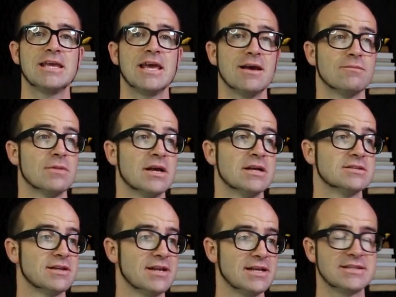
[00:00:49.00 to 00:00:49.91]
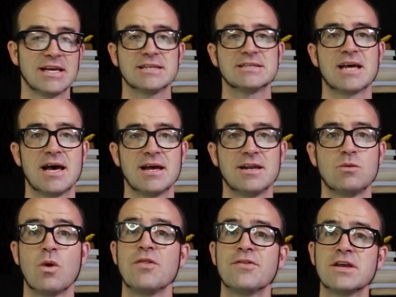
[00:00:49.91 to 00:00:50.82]
Yeah, so let's get
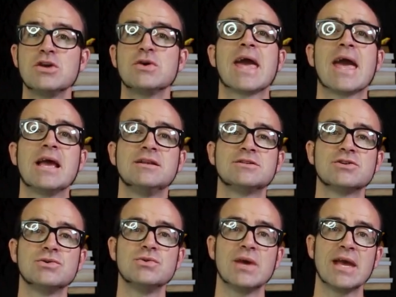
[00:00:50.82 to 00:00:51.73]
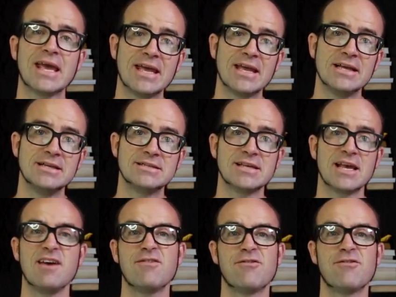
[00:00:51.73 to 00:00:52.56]
started. One thing you can do is